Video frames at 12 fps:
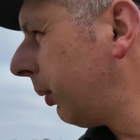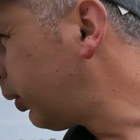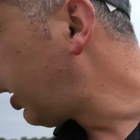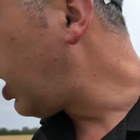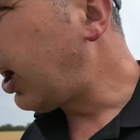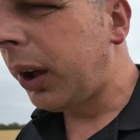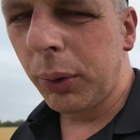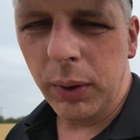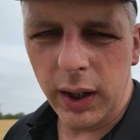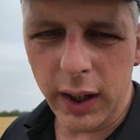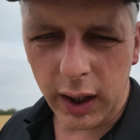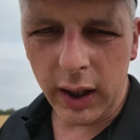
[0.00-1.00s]
we'll
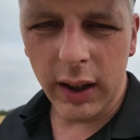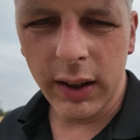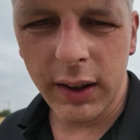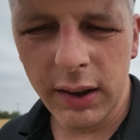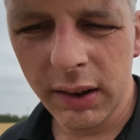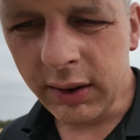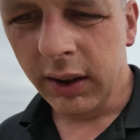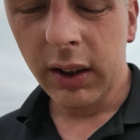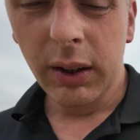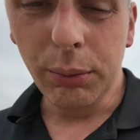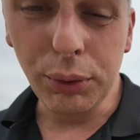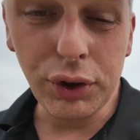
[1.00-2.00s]
go,
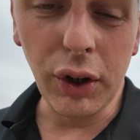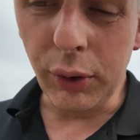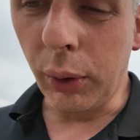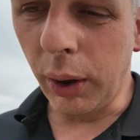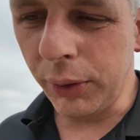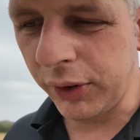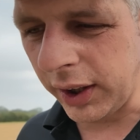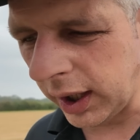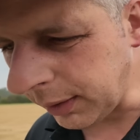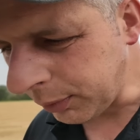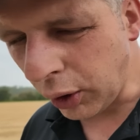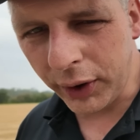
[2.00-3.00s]
we'll use auto
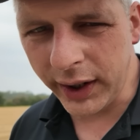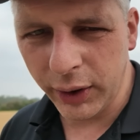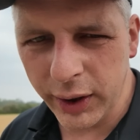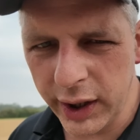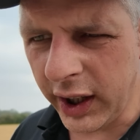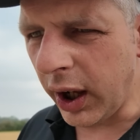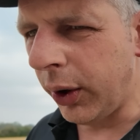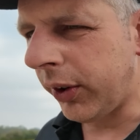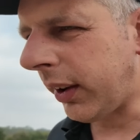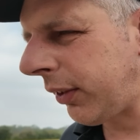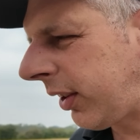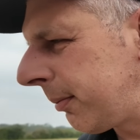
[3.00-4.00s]
steer. Got it, I'm going to use
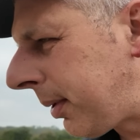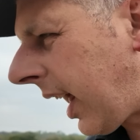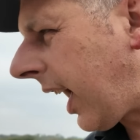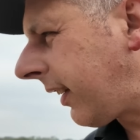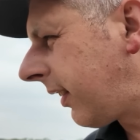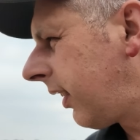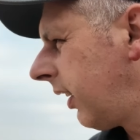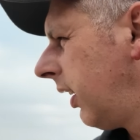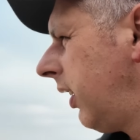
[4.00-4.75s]
it, simple as.